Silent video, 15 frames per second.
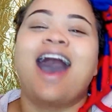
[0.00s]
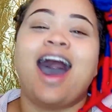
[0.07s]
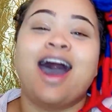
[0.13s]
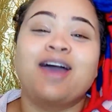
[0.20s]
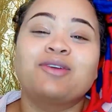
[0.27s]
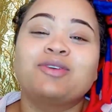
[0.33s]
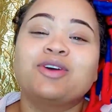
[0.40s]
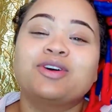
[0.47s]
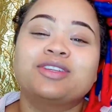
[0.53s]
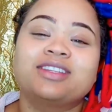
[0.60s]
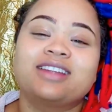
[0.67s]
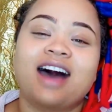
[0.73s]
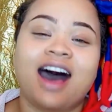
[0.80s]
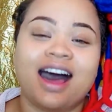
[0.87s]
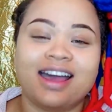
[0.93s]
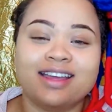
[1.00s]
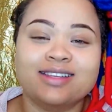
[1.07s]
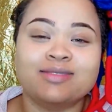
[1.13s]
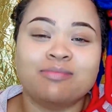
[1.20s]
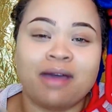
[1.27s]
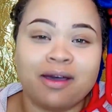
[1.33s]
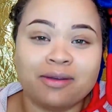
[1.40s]
I will go to the
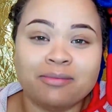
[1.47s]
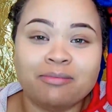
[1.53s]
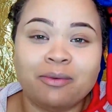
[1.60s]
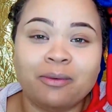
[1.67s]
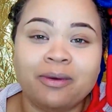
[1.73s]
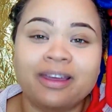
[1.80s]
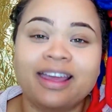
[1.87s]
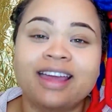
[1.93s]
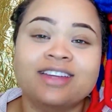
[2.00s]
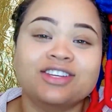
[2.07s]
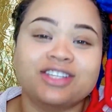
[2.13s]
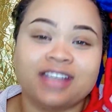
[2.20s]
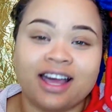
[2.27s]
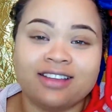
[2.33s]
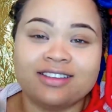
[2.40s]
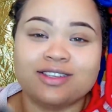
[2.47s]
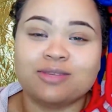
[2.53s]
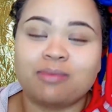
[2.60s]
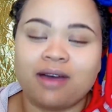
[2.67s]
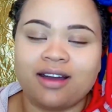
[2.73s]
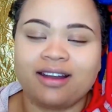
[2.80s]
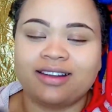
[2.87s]
highest mountain point and shout this
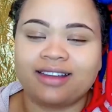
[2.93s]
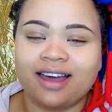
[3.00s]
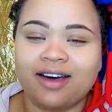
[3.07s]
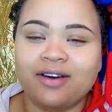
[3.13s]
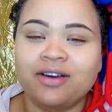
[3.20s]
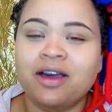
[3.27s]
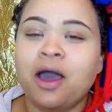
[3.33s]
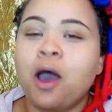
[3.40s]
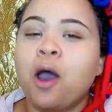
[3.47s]
product out.